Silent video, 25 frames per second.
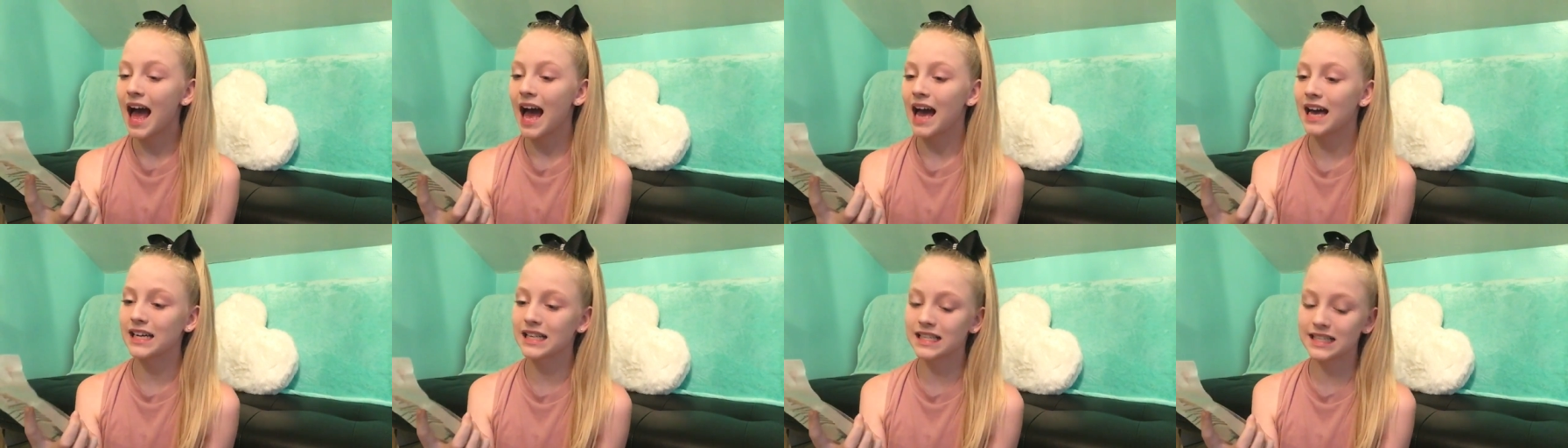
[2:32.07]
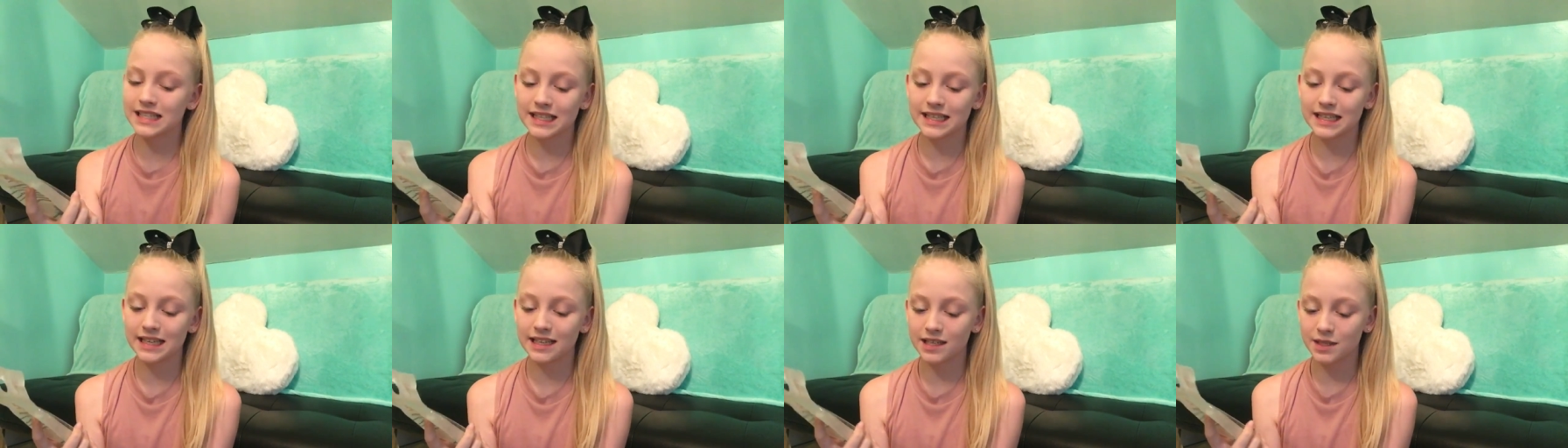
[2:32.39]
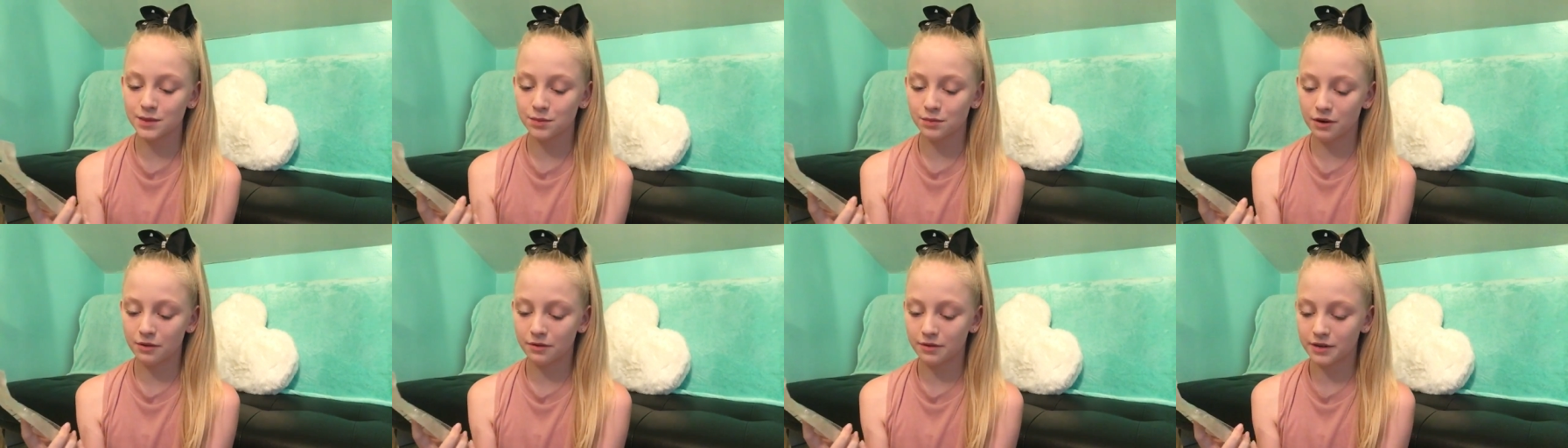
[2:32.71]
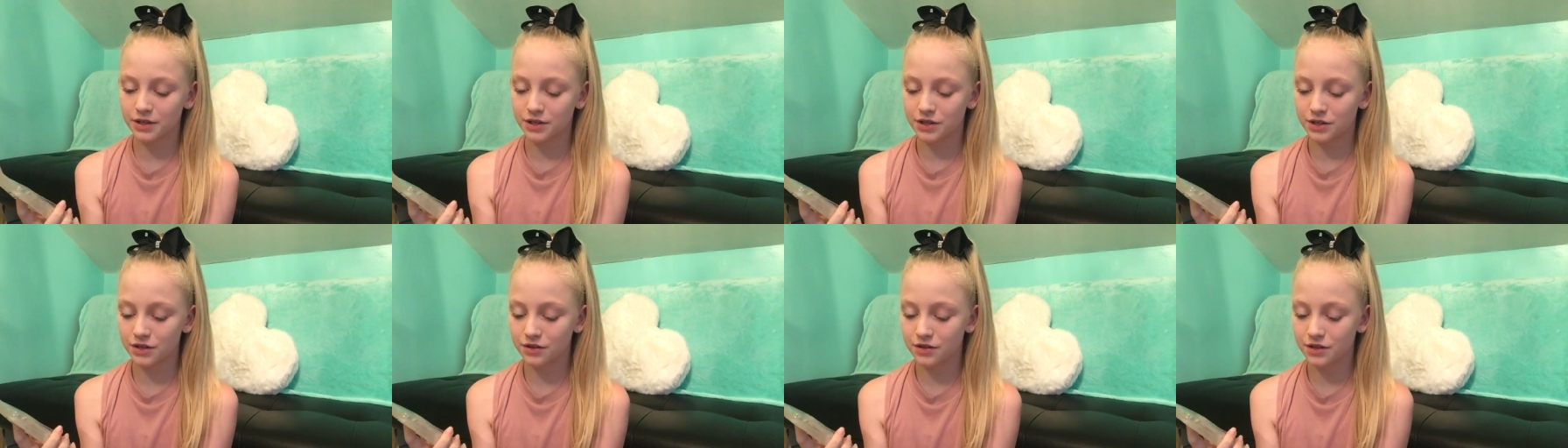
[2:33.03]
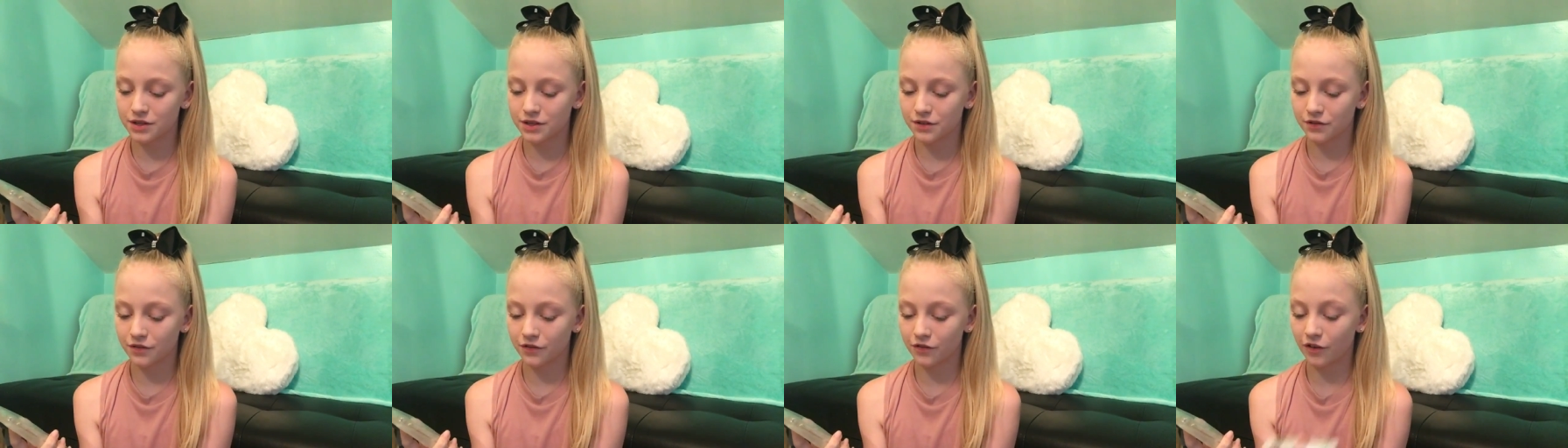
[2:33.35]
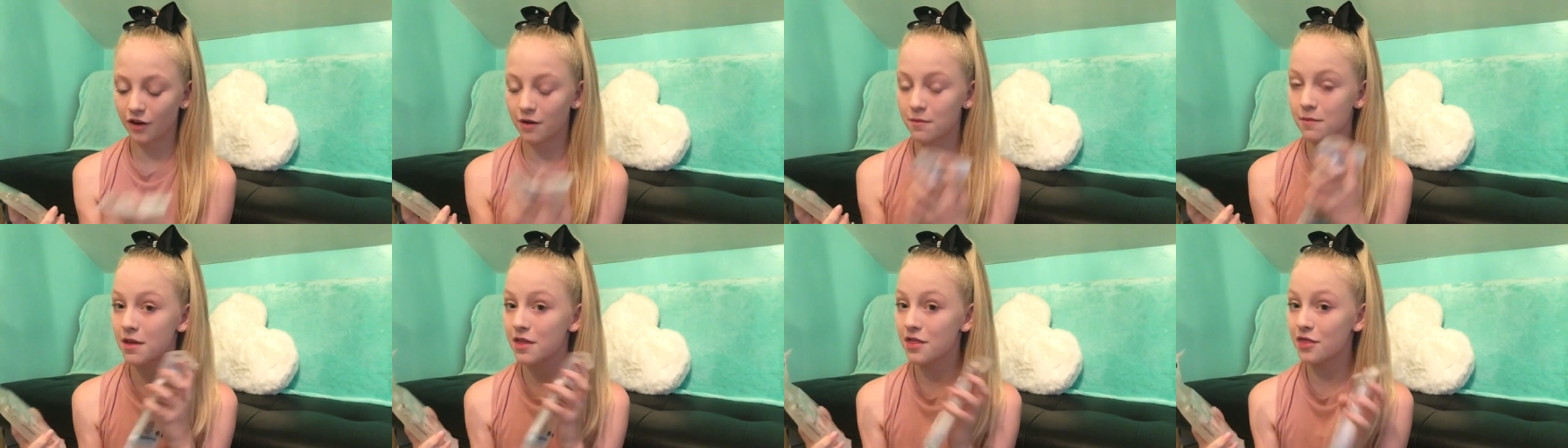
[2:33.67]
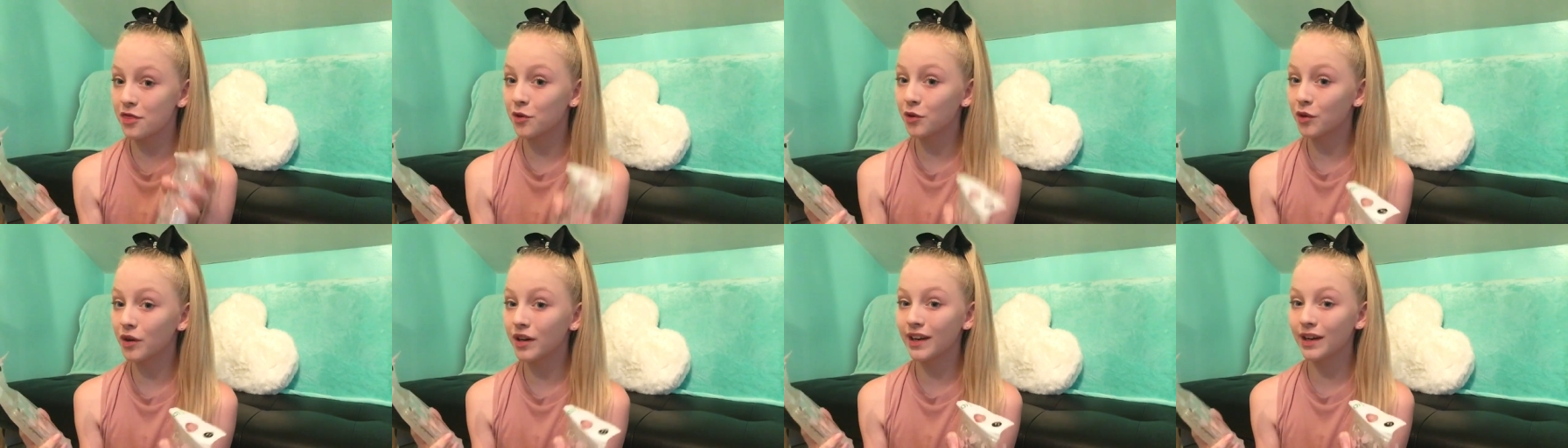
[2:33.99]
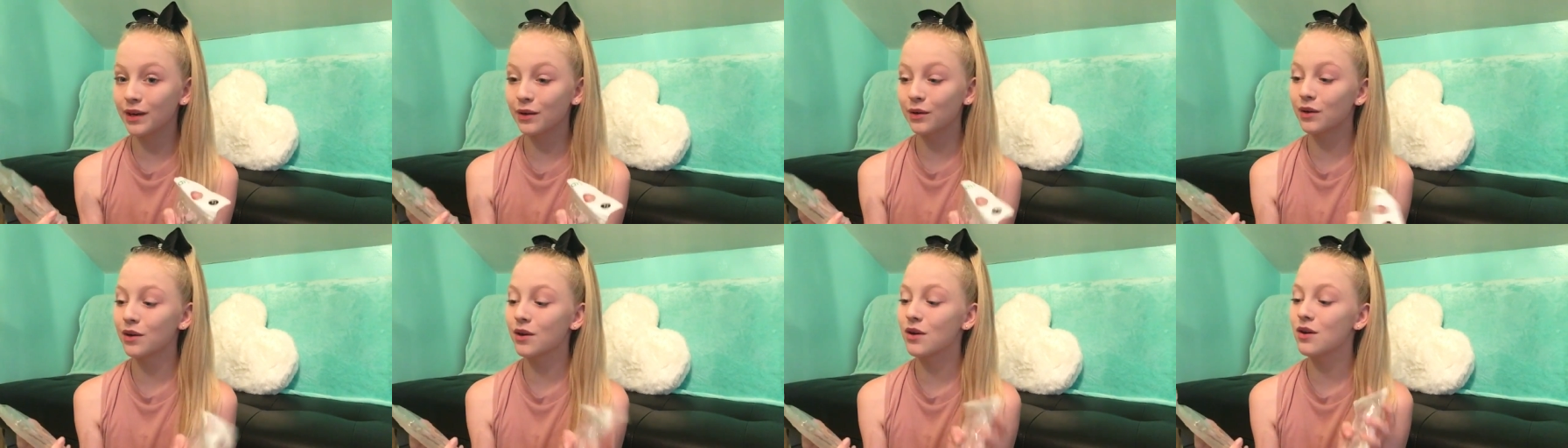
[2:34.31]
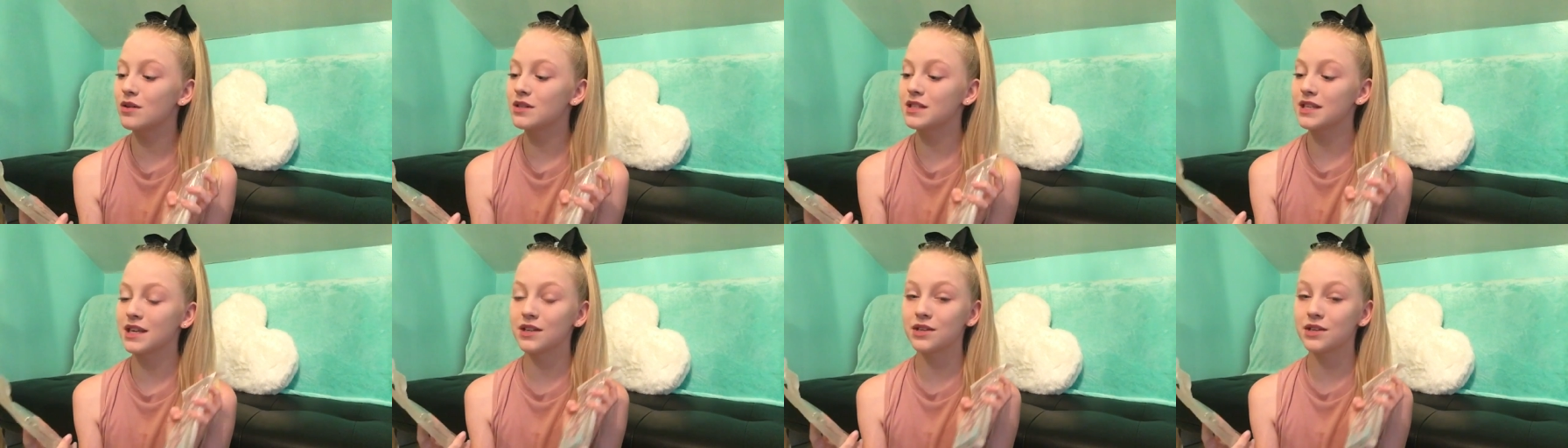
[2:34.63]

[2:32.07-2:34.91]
and these were reduced from €3